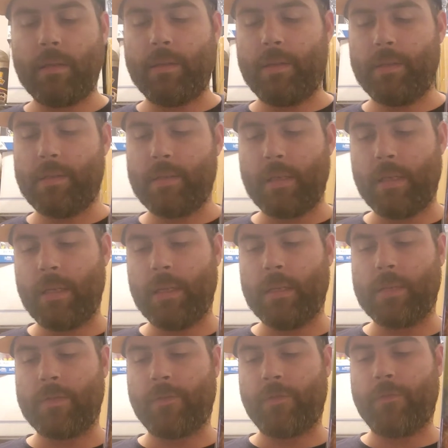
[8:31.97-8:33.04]
This
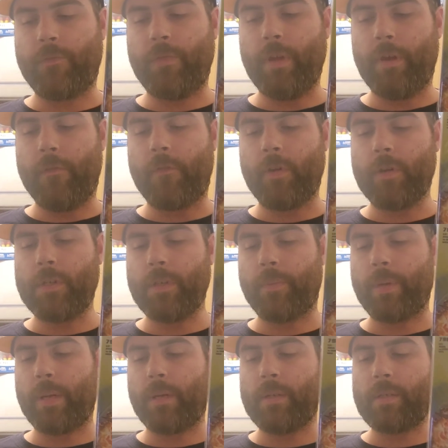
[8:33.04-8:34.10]
is the first
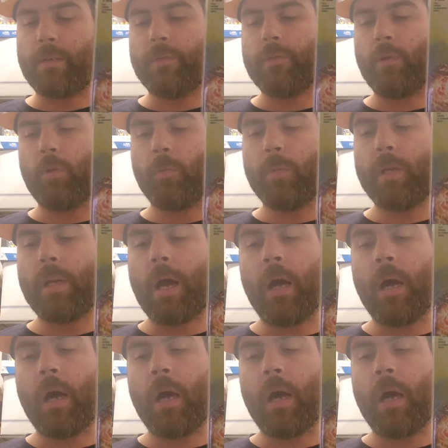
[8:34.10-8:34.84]
appearance of Norman